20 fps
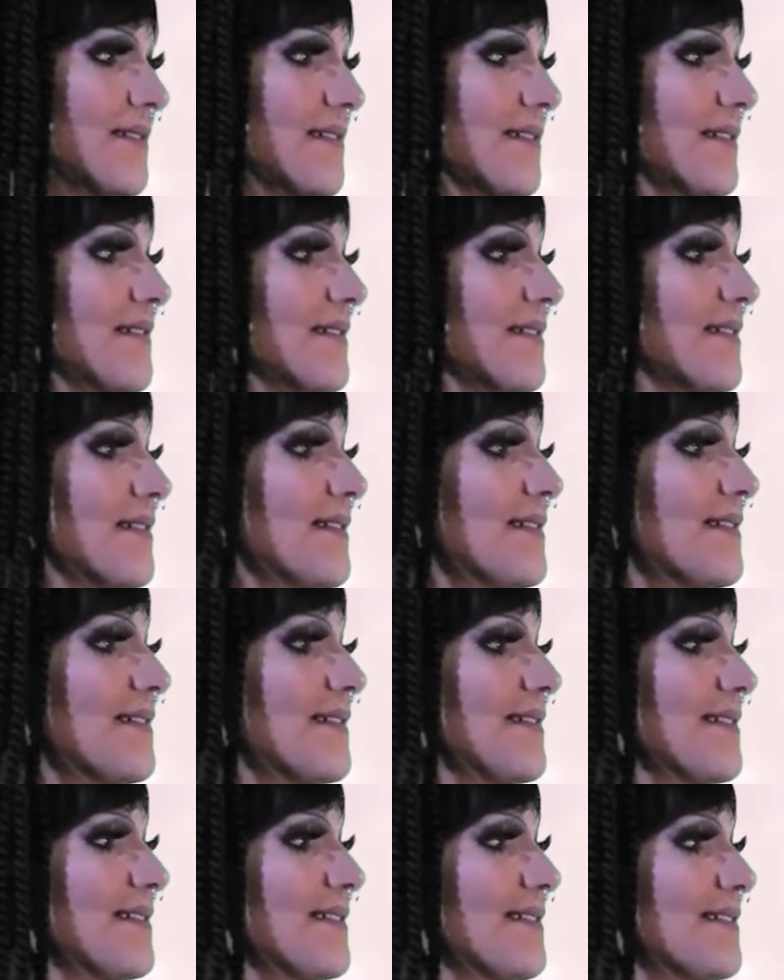
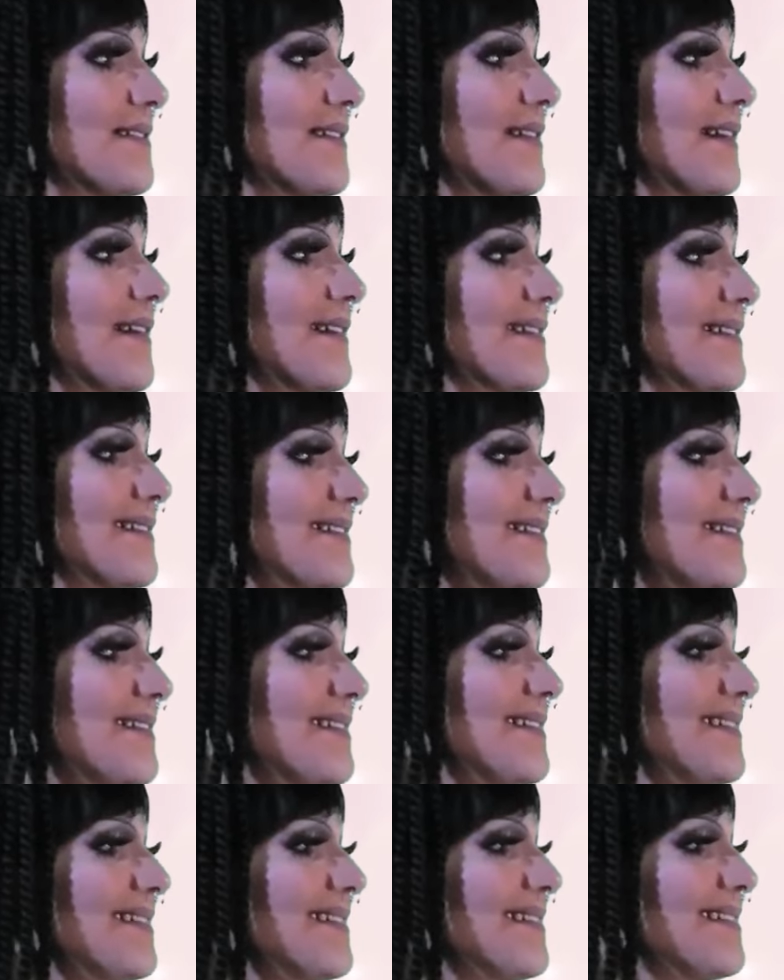
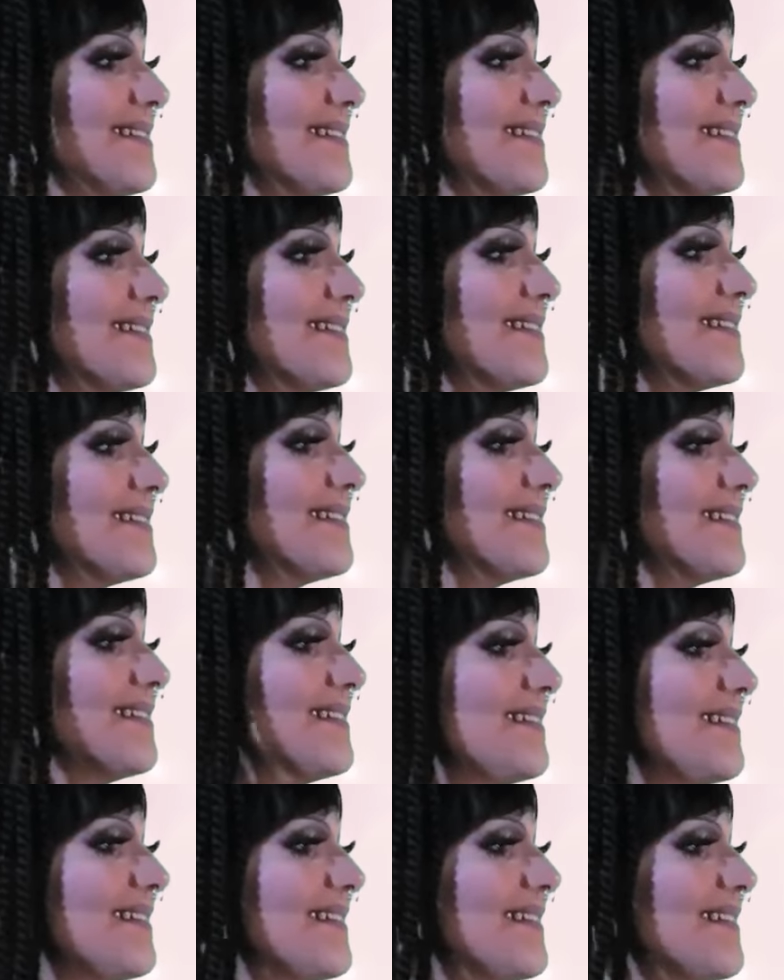
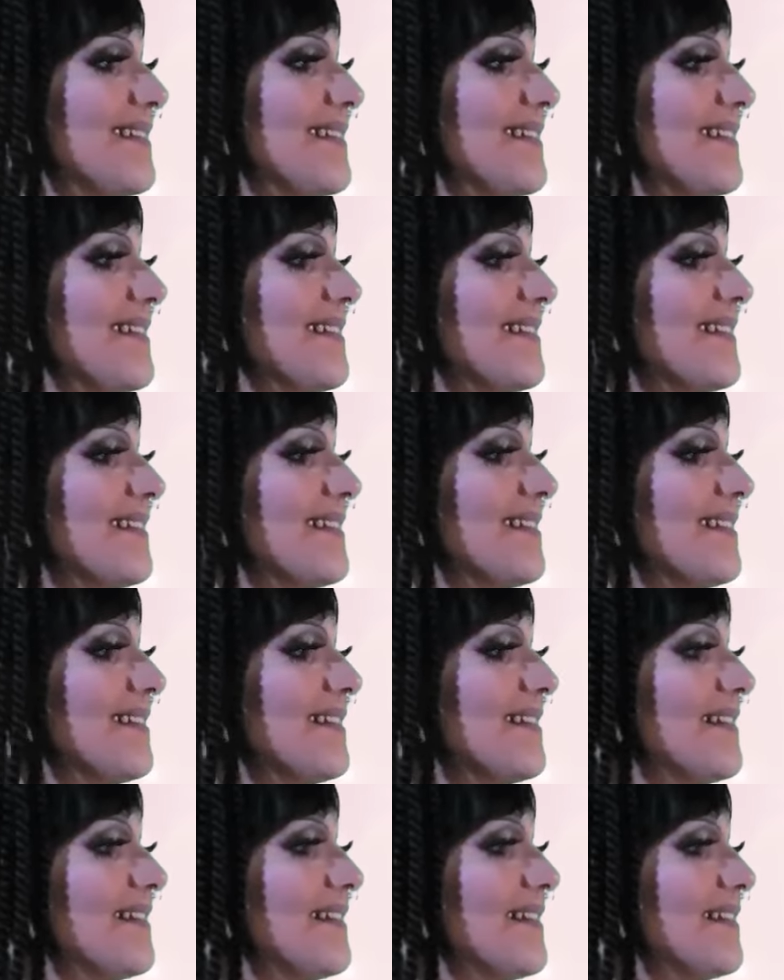
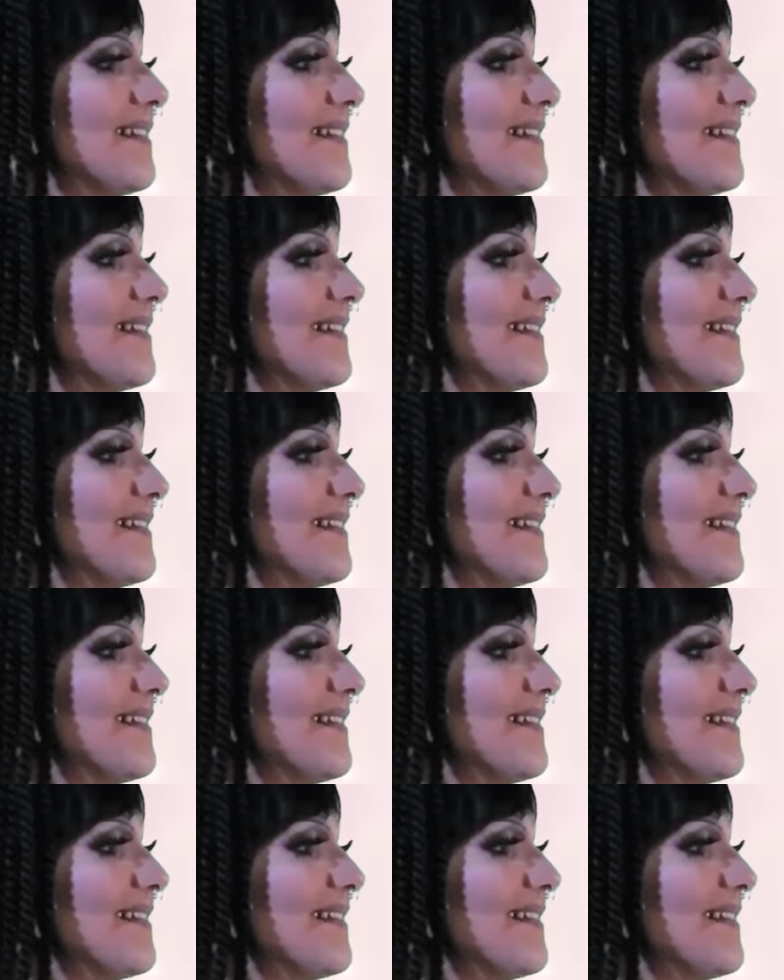This person isn't speaking.